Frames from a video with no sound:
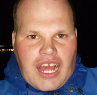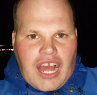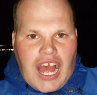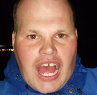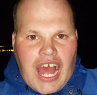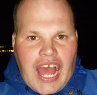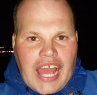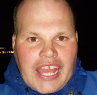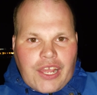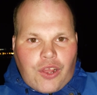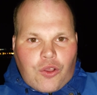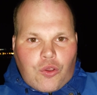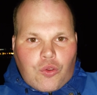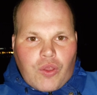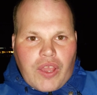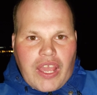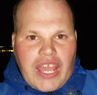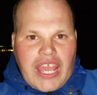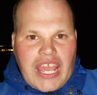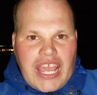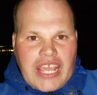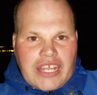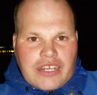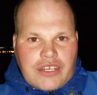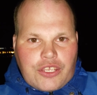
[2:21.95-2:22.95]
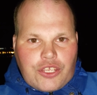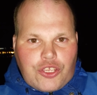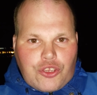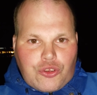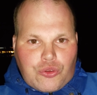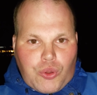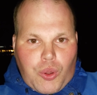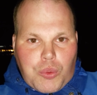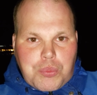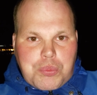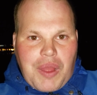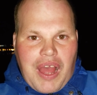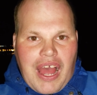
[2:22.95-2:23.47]
Io, and
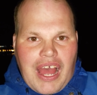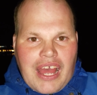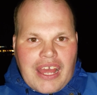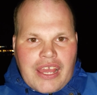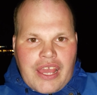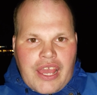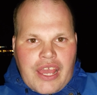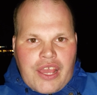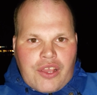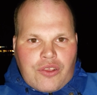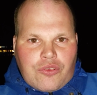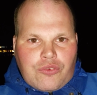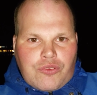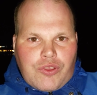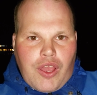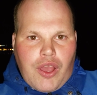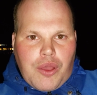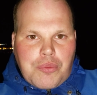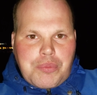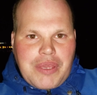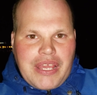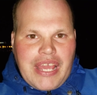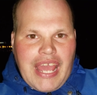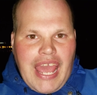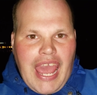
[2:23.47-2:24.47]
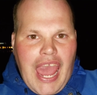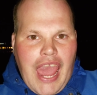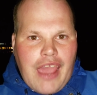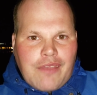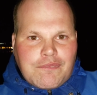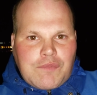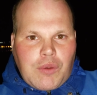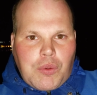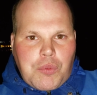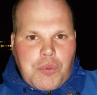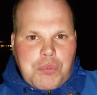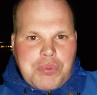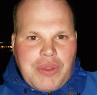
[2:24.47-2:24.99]
Europa will be
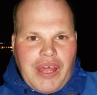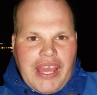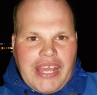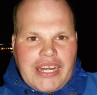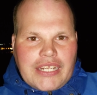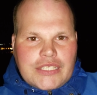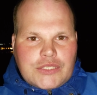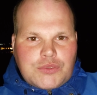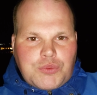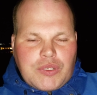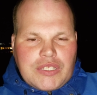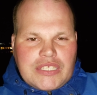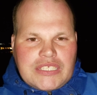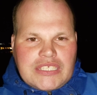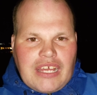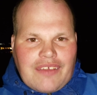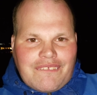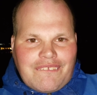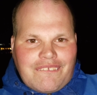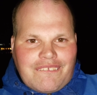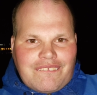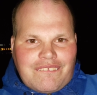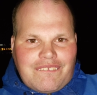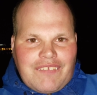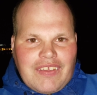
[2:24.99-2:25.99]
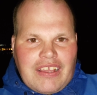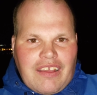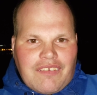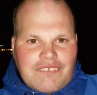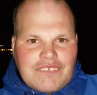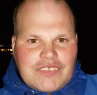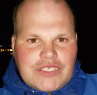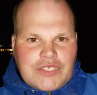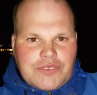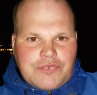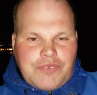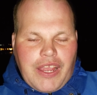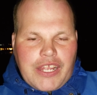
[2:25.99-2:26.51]
habitable planets when sun
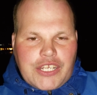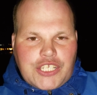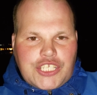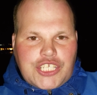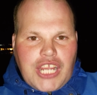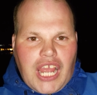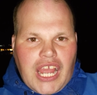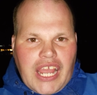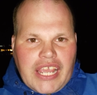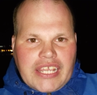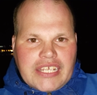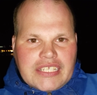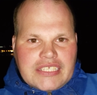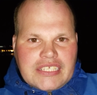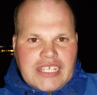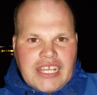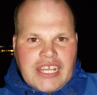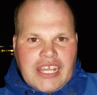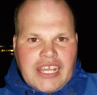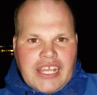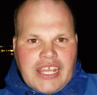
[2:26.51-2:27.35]
becomes the red giant.